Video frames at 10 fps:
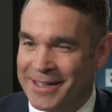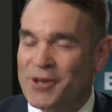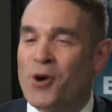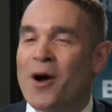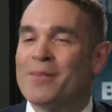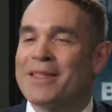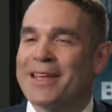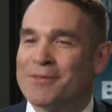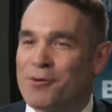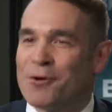No, I'm
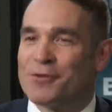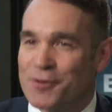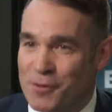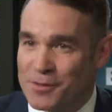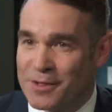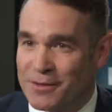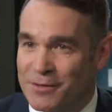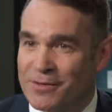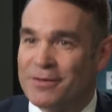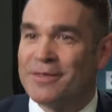thinking more in terms of
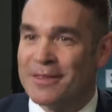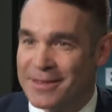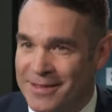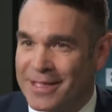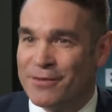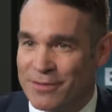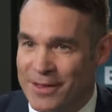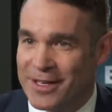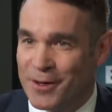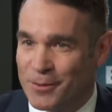
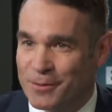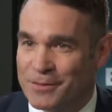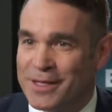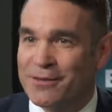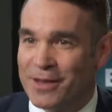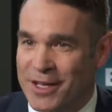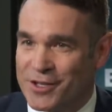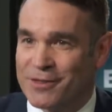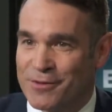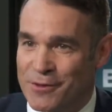
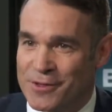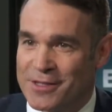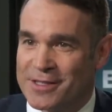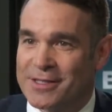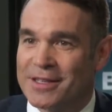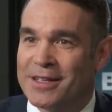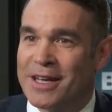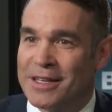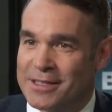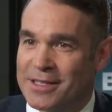deflation versus
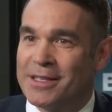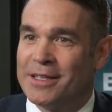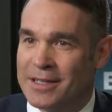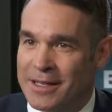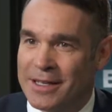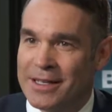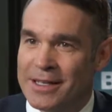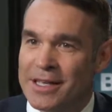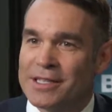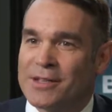as the
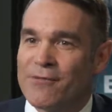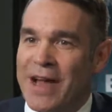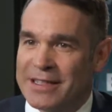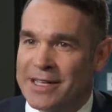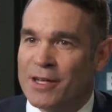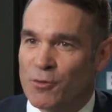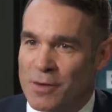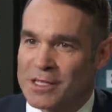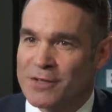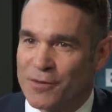fat tail
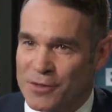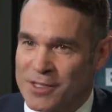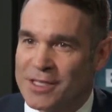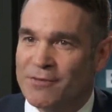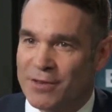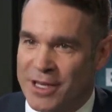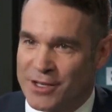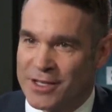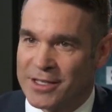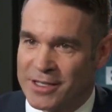risk versus
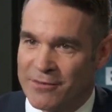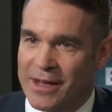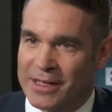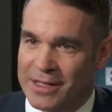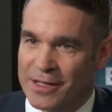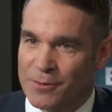inflation as the fat tail